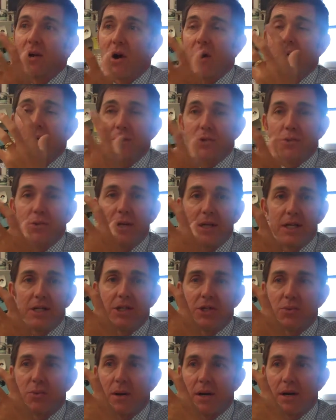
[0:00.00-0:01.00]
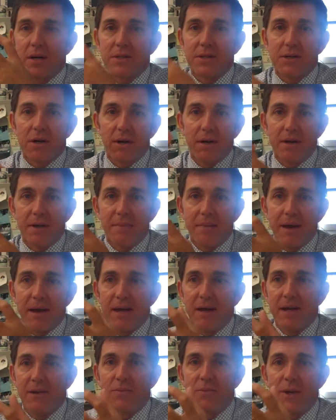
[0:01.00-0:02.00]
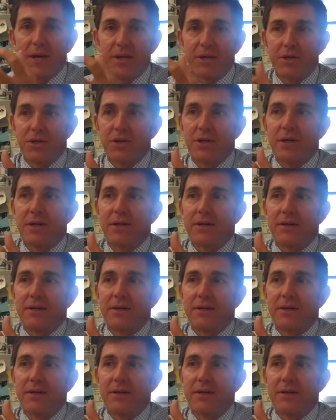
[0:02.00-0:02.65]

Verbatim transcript: Congress really just wanted to start a debate in which